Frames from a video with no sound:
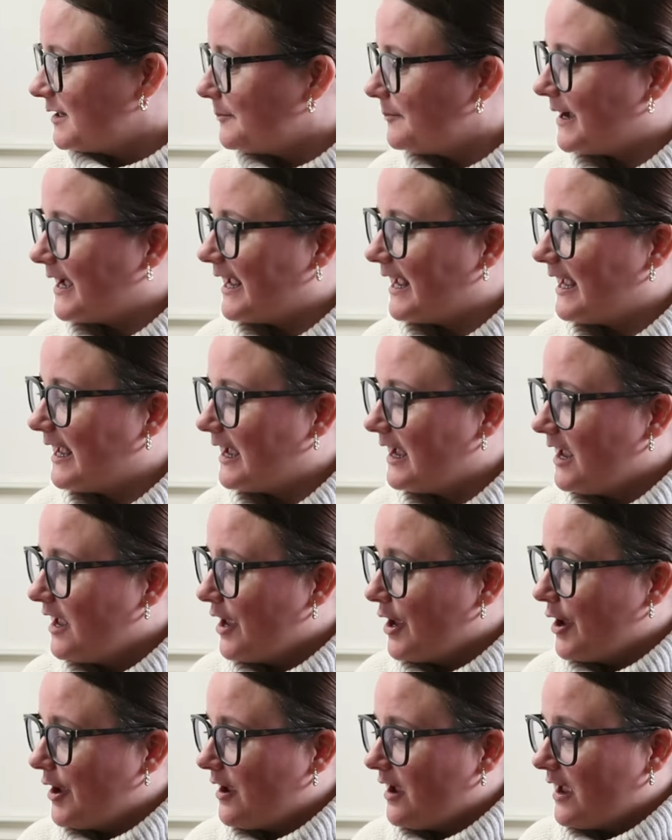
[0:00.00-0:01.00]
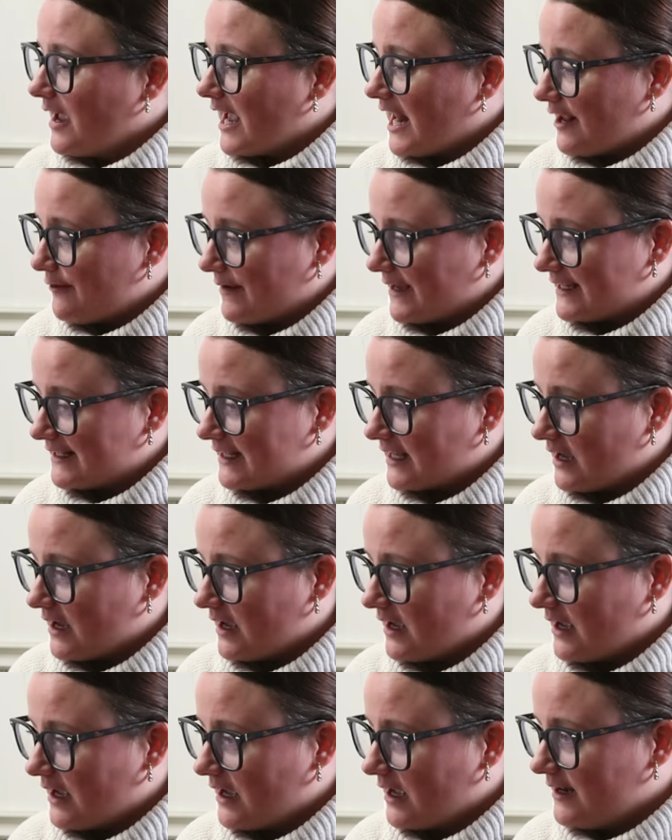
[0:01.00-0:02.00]
But anyways,
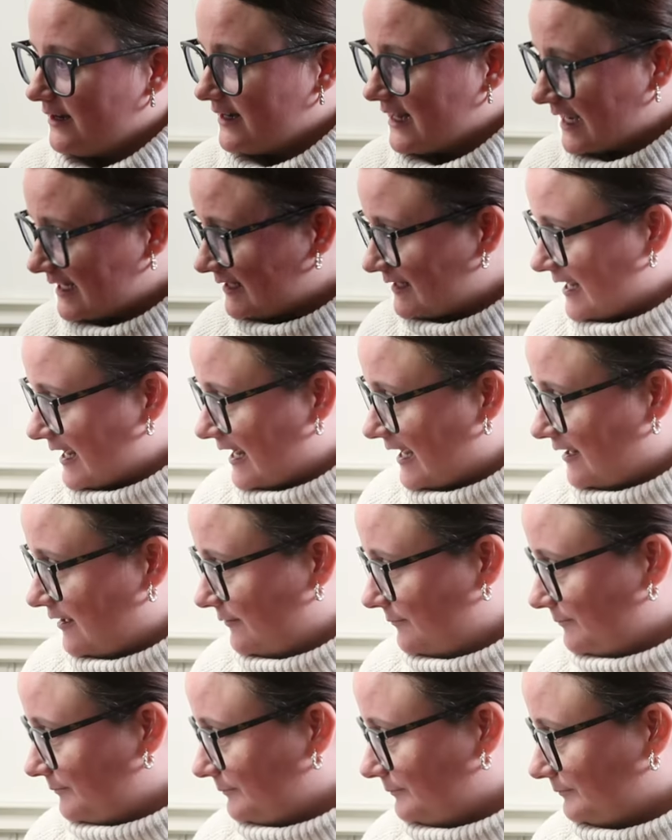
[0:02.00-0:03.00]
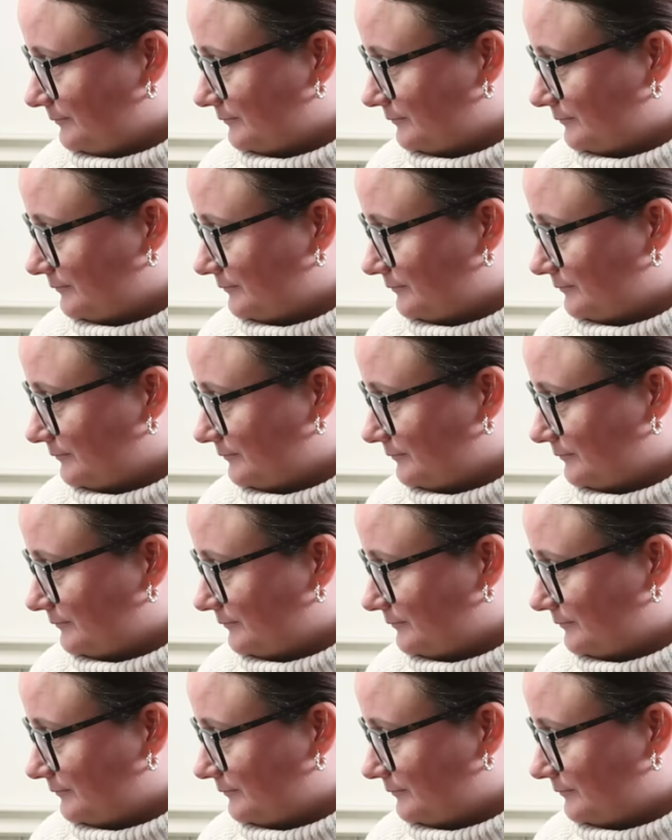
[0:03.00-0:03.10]
next item.